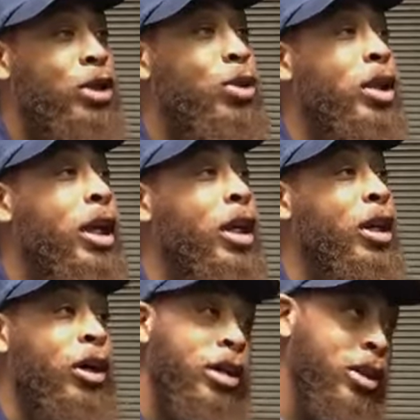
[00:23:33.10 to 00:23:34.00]
that you are
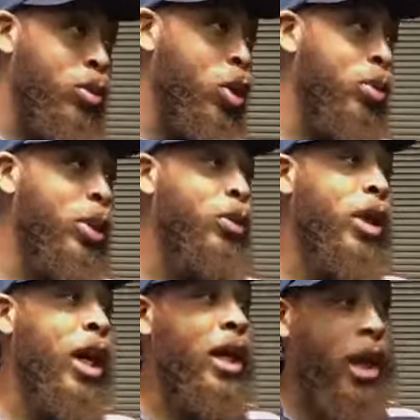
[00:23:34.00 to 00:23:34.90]
encouraging more
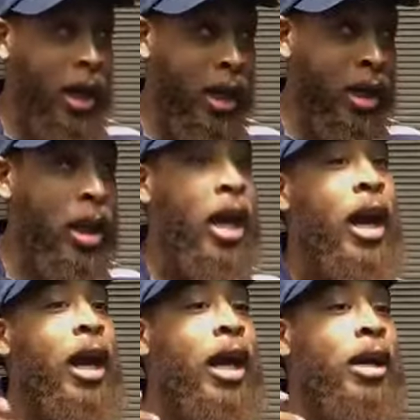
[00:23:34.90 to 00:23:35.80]
people that can
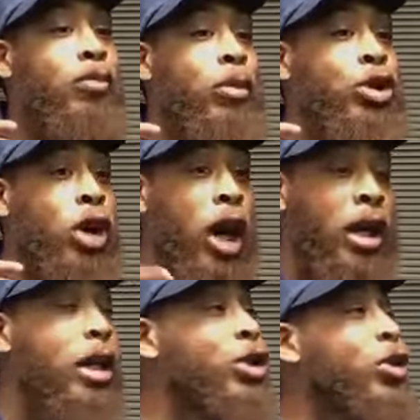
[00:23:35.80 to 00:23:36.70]
and trying
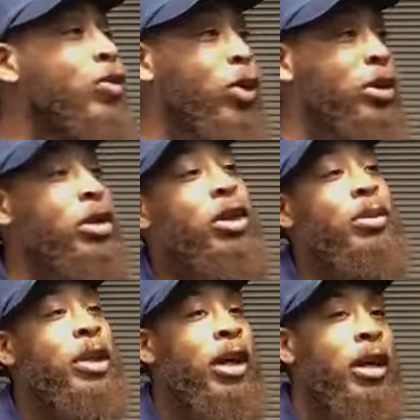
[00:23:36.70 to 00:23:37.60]
to let your voice still
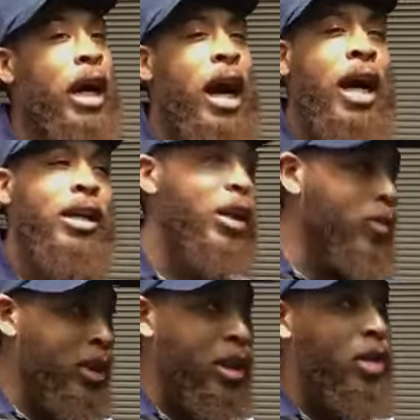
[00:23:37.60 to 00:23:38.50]
be heard. I
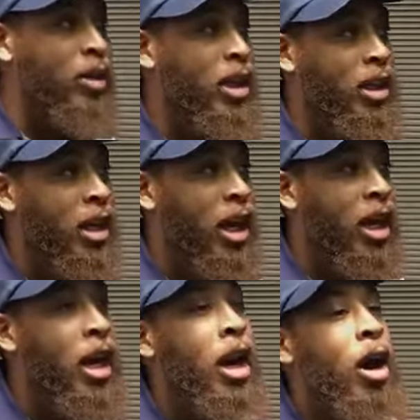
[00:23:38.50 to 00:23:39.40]
definitely love to hear
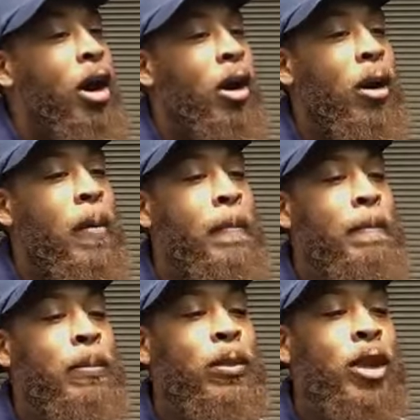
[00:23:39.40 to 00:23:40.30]
that. Um,
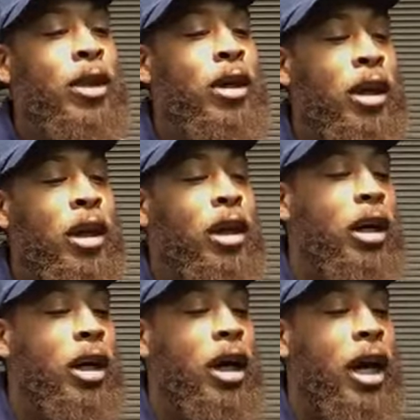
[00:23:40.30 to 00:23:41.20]

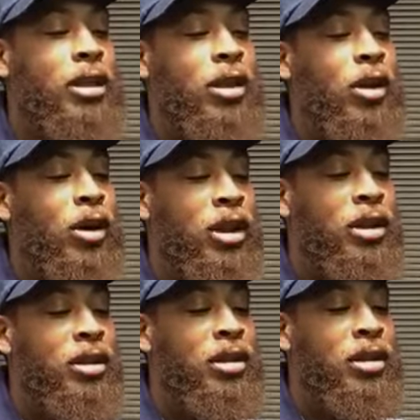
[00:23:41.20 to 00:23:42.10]
as an
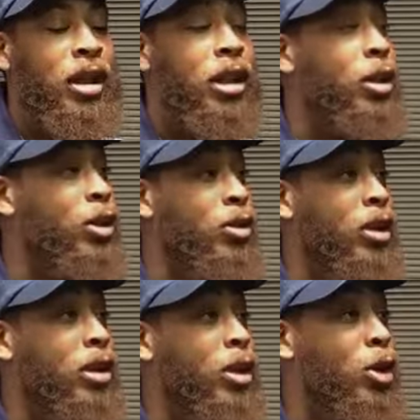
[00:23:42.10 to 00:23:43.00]
artist, I think you're
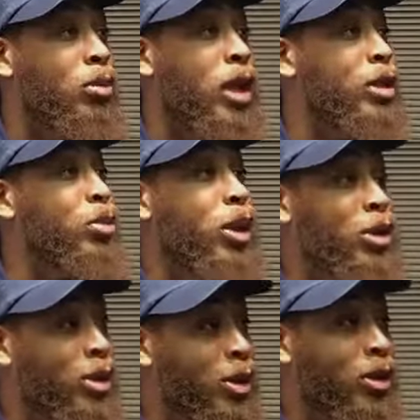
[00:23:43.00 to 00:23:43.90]
really dope. As a
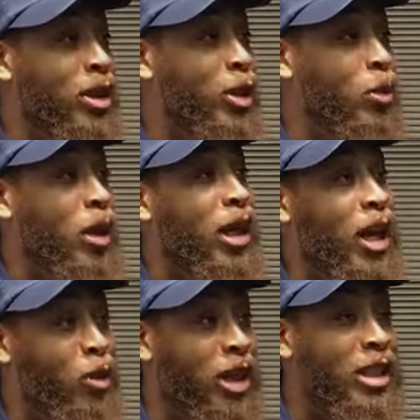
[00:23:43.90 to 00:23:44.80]
person, you're really dope. I
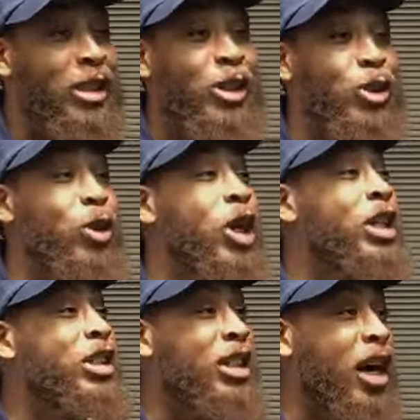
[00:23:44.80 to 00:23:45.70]
can't wait to see you
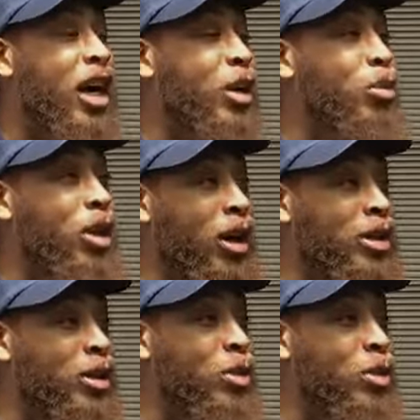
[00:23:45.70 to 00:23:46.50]
shine and blossom.